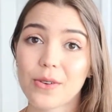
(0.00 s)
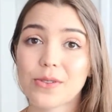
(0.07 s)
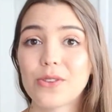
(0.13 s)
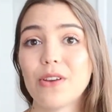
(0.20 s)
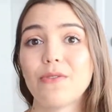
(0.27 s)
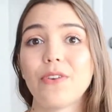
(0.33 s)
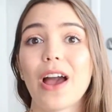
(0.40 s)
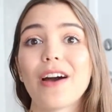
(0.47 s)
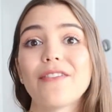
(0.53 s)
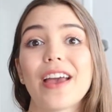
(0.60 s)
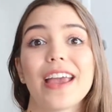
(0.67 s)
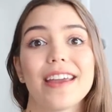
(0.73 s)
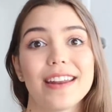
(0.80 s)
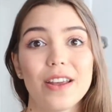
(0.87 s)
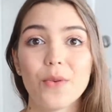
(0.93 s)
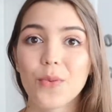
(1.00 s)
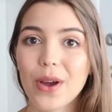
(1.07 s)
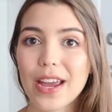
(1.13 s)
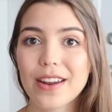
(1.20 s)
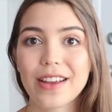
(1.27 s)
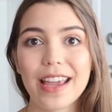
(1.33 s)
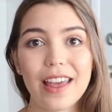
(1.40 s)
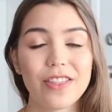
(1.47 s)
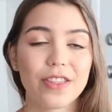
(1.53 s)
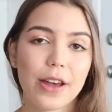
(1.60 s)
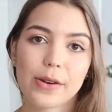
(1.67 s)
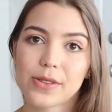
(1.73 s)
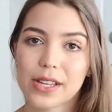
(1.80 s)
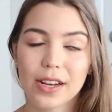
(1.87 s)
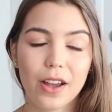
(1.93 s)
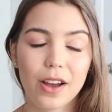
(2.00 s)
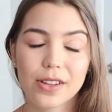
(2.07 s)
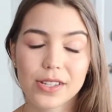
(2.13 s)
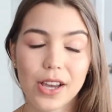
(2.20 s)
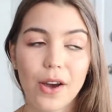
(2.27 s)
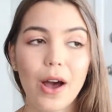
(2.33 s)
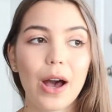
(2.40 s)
So if you have any way to get those at Costco,